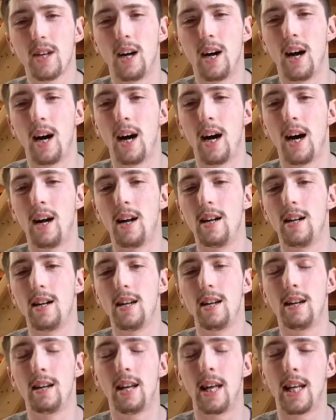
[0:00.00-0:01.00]

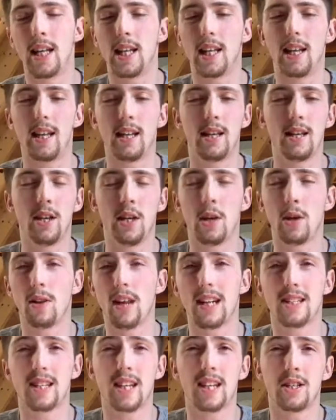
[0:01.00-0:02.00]
and
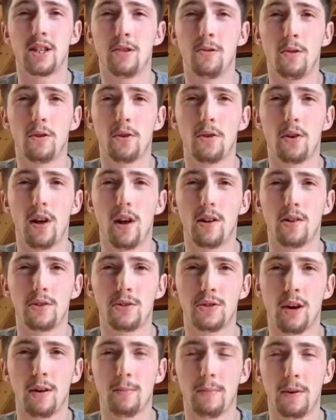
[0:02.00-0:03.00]
that's like a $200
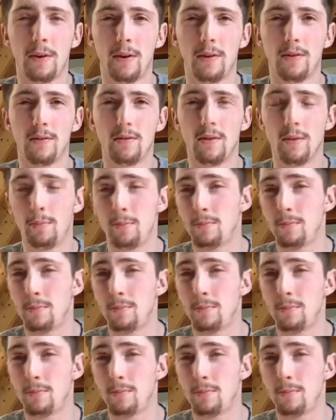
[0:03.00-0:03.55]
sharpener.